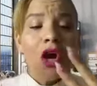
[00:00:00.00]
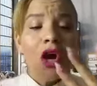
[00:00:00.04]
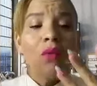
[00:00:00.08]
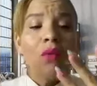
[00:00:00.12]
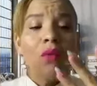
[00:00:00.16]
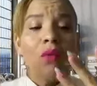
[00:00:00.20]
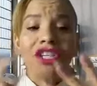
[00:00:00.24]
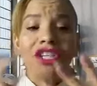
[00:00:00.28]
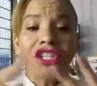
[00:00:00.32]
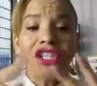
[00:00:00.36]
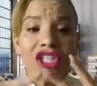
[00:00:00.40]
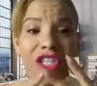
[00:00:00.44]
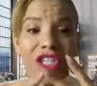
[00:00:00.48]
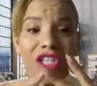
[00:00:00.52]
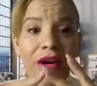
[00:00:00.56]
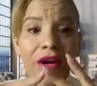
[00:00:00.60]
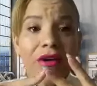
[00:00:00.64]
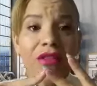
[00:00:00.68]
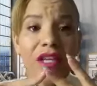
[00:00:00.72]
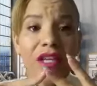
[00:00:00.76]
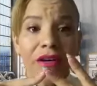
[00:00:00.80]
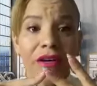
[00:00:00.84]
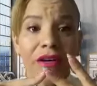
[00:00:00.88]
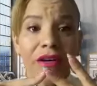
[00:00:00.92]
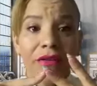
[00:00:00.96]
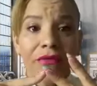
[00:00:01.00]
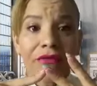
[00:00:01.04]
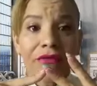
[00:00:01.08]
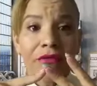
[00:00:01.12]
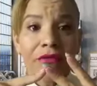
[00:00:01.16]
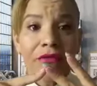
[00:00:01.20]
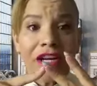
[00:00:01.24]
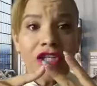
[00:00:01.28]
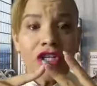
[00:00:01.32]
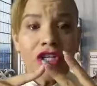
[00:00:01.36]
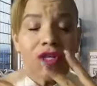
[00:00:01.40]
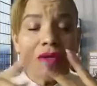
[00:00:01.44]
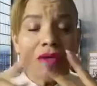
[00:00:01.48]
We shared the
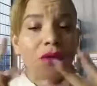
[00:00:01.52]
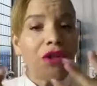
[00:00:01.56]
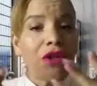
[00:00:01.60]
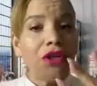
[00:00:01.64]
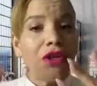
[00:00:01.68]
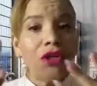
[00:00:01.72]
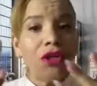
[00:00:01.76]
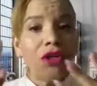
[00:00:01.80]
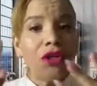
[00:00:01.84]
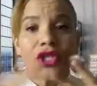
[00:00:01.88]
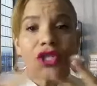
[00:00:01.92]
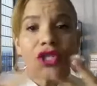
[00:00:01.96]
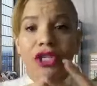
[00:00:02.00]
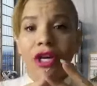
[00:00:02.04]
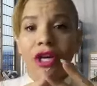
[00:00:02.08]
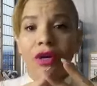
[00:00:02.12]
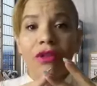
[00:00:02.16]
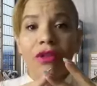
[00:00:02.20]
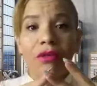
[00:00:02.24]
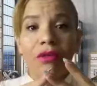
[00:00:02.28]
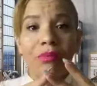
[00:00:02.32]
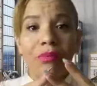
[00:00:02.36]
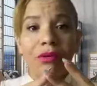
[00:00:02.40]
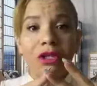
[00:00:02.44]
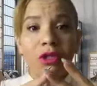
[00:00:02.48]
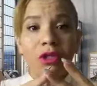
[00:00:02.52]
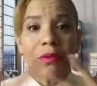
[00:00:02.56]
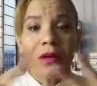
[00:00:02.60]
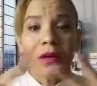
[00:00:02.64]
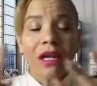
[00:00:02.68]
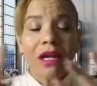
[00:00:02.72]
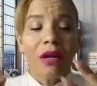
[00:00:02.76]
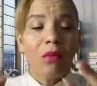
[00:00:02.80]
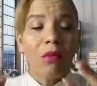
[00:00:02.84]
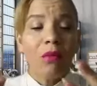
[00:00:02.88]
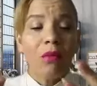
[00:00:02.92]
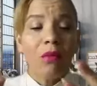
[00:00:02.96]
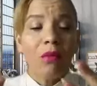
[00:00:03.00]
information, whether you shared with the push
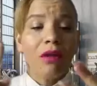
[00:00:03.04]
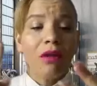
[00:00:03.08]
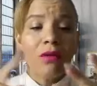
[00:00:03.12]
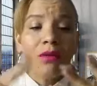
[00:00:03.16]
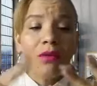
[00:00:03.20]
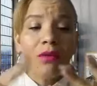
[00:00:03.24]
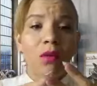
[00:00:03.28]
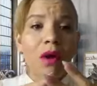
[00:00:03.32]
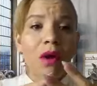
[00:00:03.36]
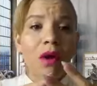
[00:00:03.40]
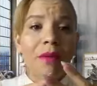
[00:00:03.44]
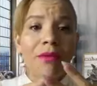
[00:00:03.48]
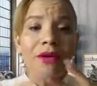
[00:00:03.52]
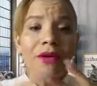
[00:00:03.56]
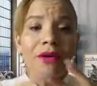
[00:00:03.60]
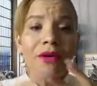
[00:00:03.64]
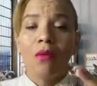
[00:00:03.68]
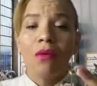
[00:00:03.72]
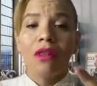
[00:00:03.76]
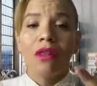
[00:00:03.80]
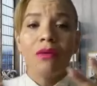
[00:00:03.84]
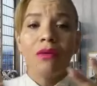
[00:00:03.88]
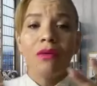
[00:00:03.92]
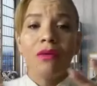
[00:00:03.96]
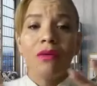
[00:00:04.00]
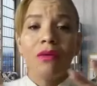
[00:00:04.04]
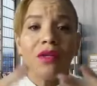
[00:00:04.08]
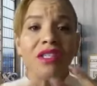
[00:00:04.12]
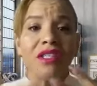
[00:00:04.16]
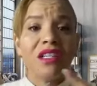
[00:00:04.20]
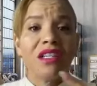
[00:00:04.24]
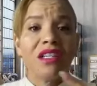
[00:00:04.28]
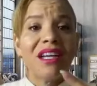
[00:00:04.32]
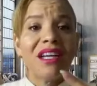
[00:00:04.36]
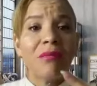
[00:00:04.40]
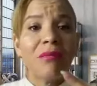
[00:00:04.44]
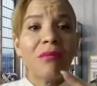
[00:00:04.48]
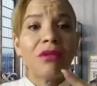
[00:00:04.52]
play, whether it was a webinar, whether it was a
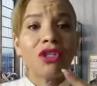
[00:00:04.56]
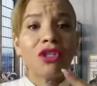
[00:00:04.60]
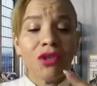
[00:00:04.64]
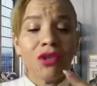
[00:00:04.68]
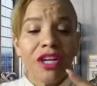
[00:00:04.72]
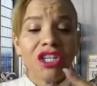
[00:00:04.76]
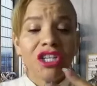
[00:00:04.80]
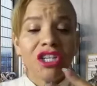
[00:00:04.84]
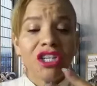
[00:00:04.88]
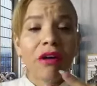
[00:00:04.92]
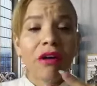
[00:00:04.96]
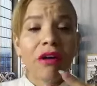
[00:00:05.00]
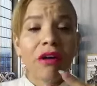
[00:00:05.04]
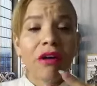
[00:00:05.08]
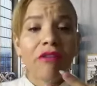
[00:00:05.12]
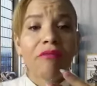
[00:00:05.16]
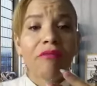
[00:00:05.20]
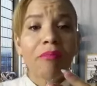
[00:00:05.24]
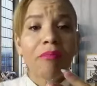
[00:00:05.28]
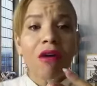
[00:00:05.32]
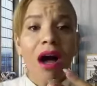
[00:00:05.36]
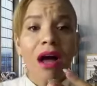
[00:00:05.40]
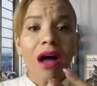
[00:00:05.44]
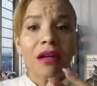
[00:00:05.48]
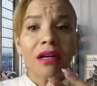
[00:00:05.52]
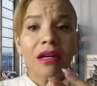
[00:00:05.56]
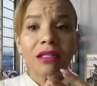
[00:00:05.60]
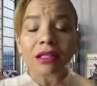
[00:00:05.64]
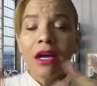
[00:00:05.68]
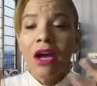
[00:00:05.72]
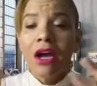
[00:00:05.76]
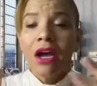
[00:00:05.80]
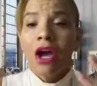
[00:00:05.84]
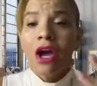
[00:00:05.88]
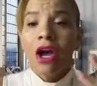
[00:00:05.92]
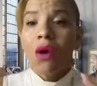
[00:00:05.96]
demonstration of products,